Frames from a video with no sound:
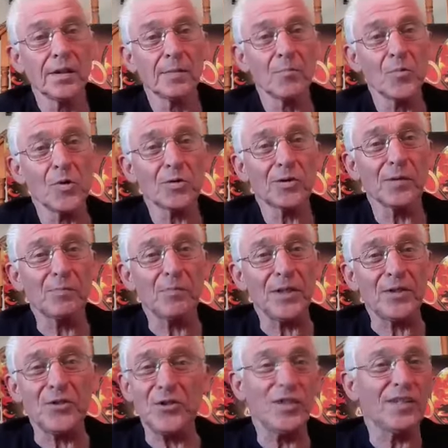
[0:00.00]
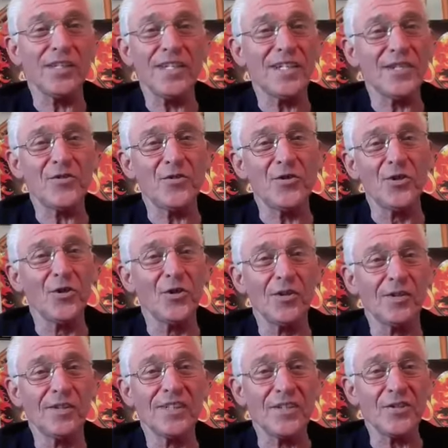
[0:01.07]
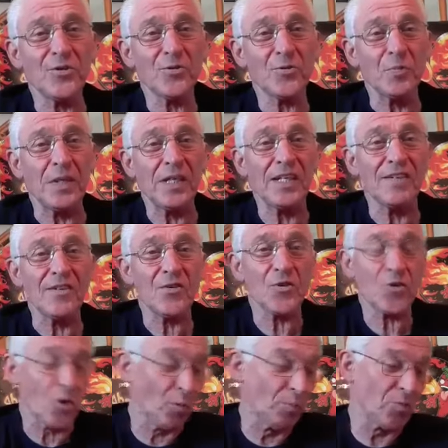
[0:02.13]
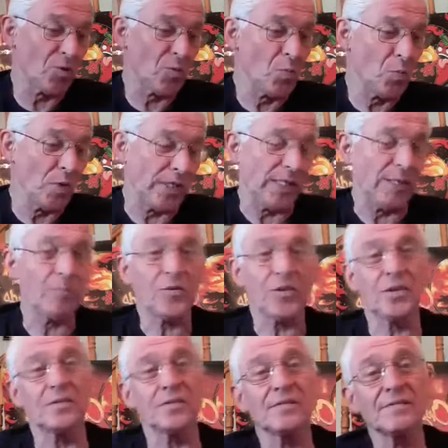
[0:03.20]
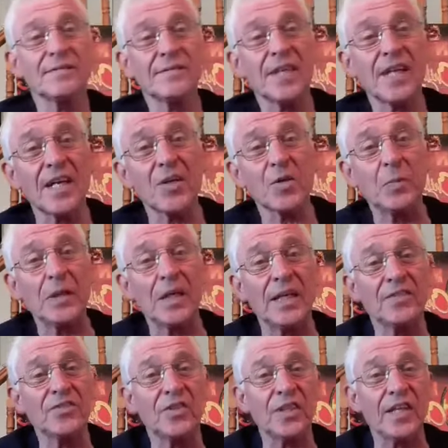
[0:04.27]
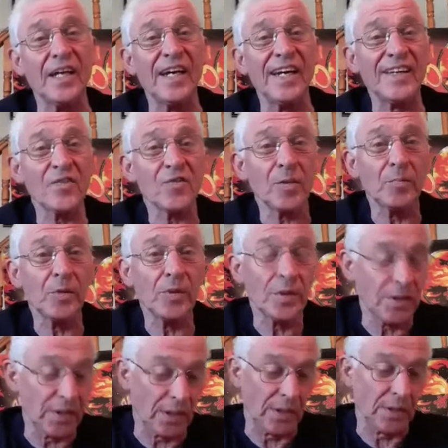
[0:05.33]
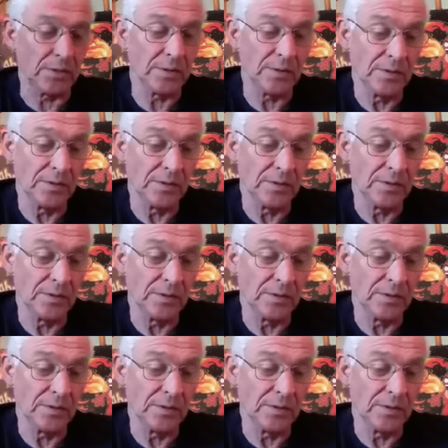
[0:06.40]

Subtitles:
Most of the big chilli heads don't. It's just me that sobs and weeps and kicks my legs in air because I burn a lot.